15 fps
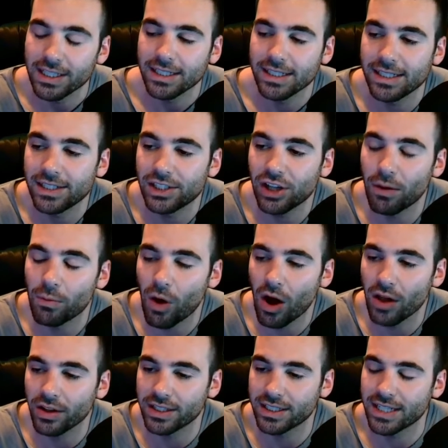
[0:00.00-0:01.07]
The XUMM
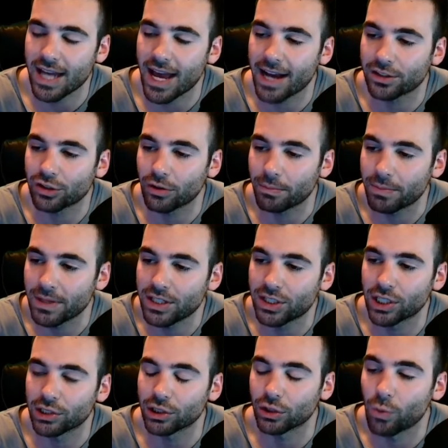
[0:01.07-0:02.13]
wallet is an X R P
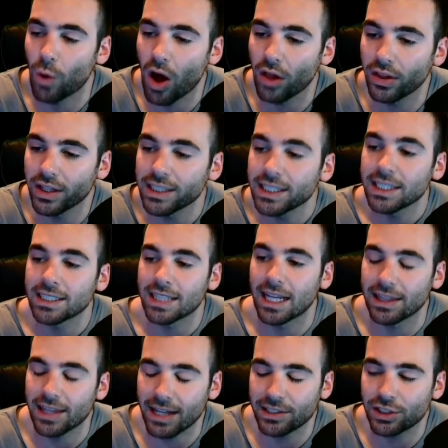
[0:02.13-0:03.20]
centric wallet that
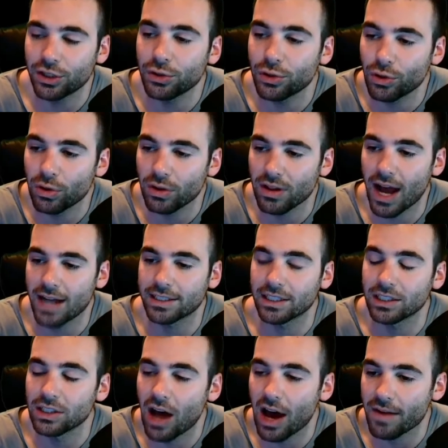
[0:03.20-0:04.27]
lets you utilize a
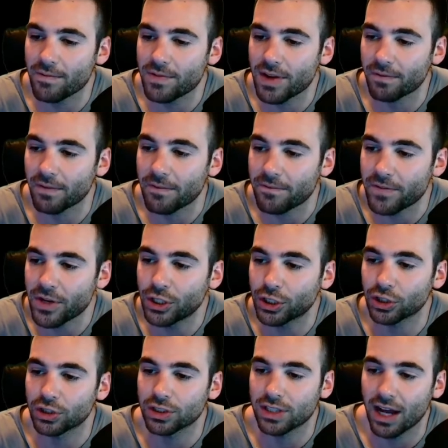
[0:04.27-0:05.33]
lot of different
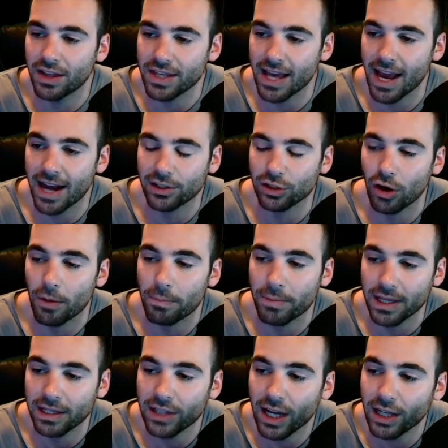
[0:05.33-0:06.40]
features on the X R
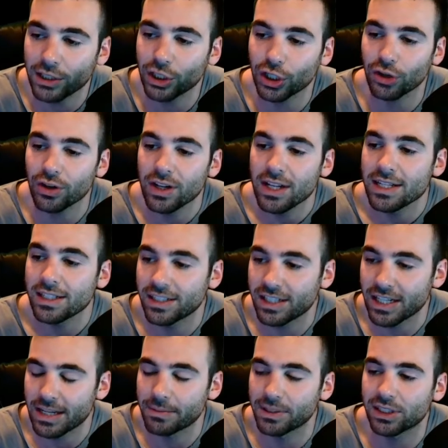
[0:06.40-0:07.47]
P ledger
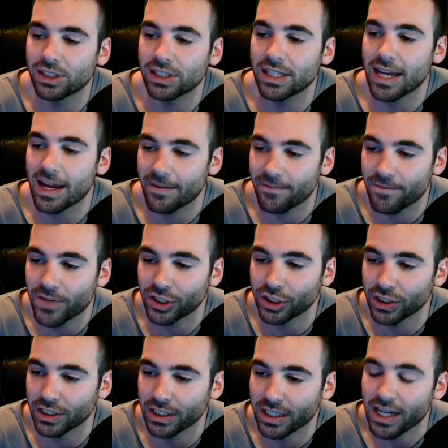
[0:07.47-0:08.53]
seamlessly and
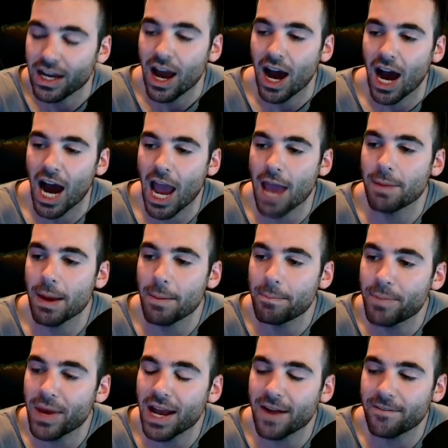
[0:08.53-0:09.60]
efficiently. I am a
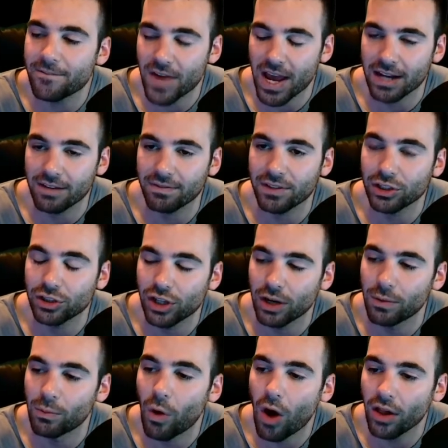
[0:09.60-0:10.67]
big fan of the
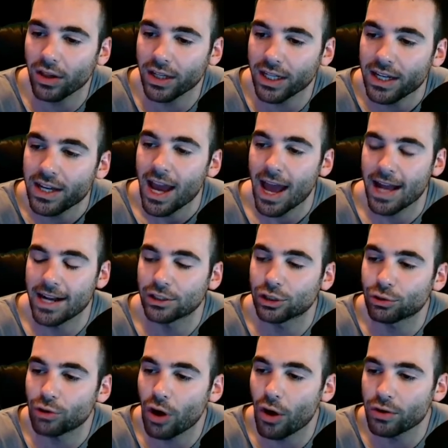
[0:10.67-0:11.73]
XUMM wallet, and it's
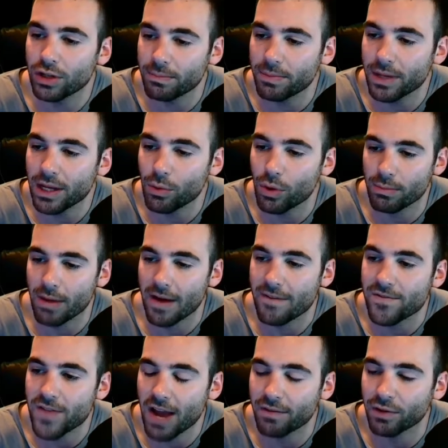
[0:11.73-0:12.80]
grown to be one of my
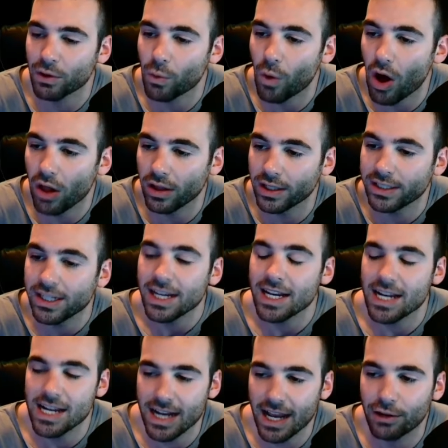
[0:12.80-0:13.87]
favorite wallets
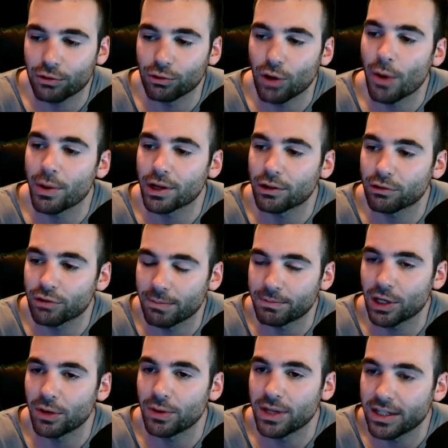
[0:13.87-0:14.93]
in a growing
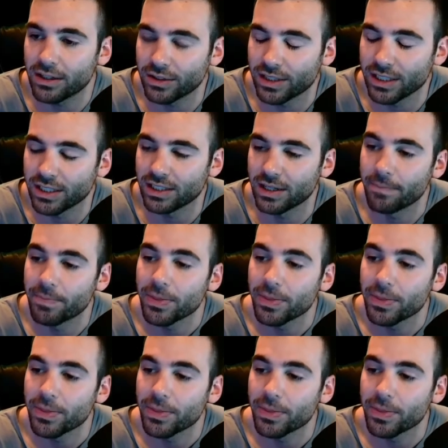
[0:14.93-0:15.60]
crypto ecosystem.